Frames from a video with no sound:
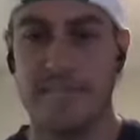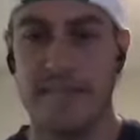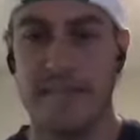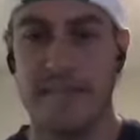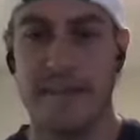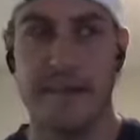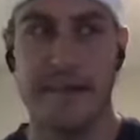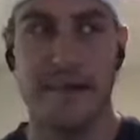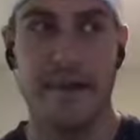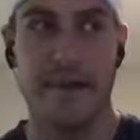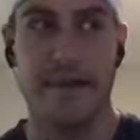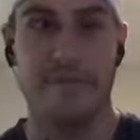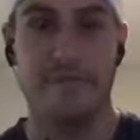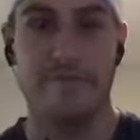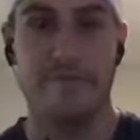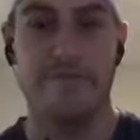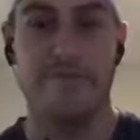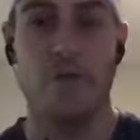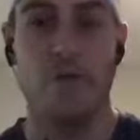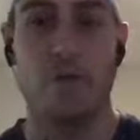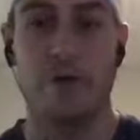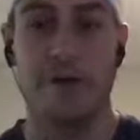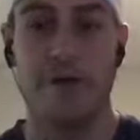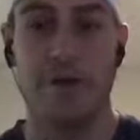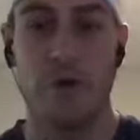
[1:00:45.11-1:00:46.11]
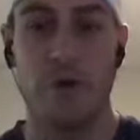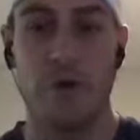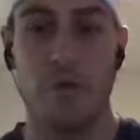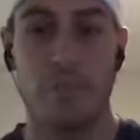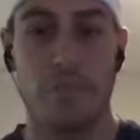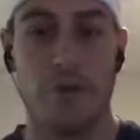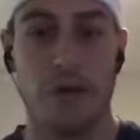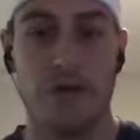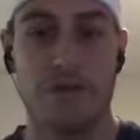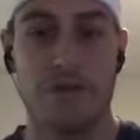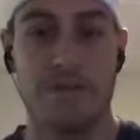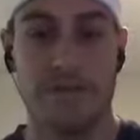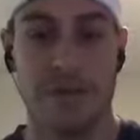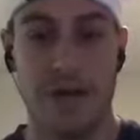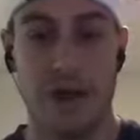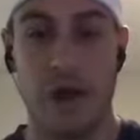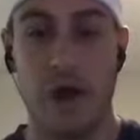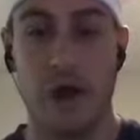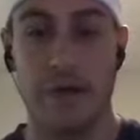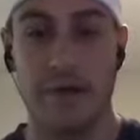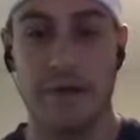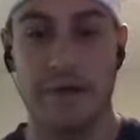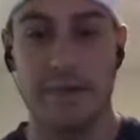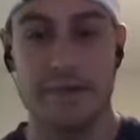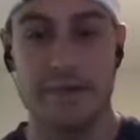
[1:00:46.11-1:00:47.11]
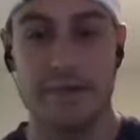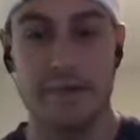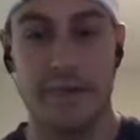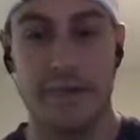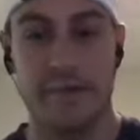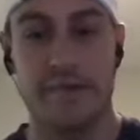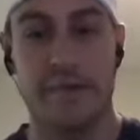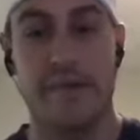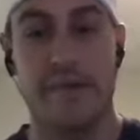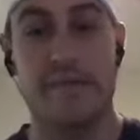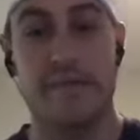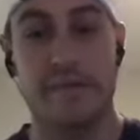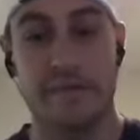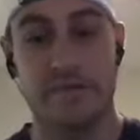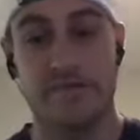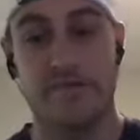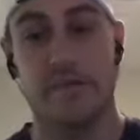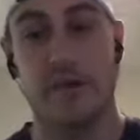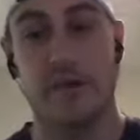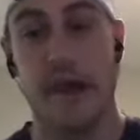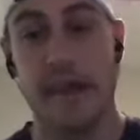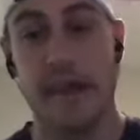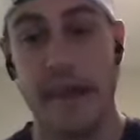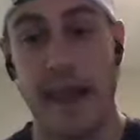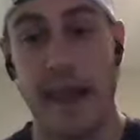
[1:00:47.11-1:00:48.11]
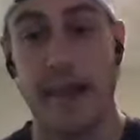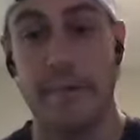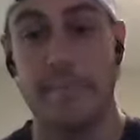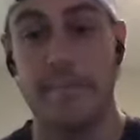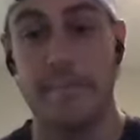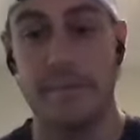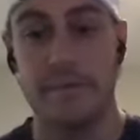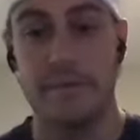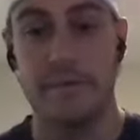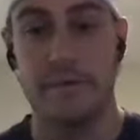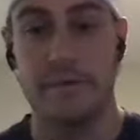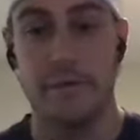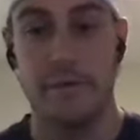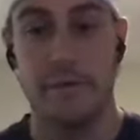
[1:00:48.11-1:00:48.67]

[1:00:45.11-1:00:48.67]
He had 40 home runs in August, and then the strike happened.